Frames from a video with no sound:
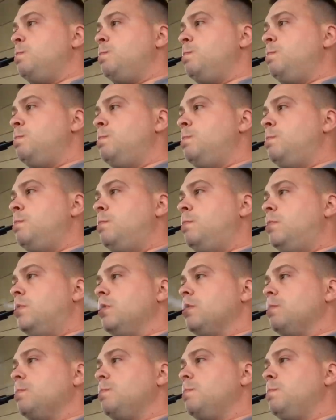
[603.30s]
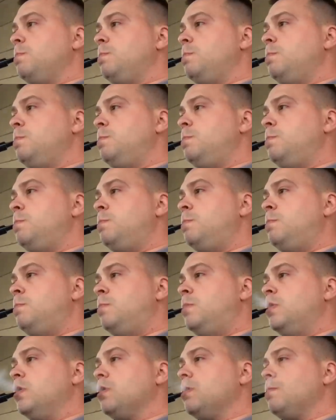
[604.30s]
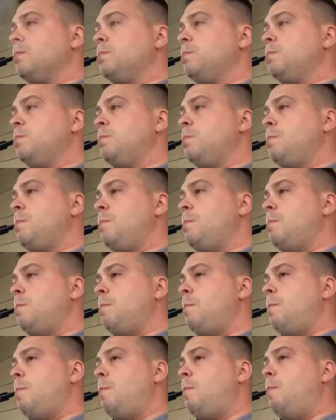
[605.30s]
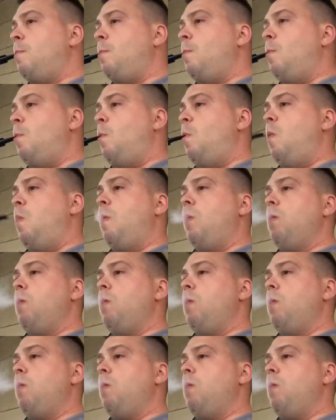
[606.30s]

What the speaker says: [no speech]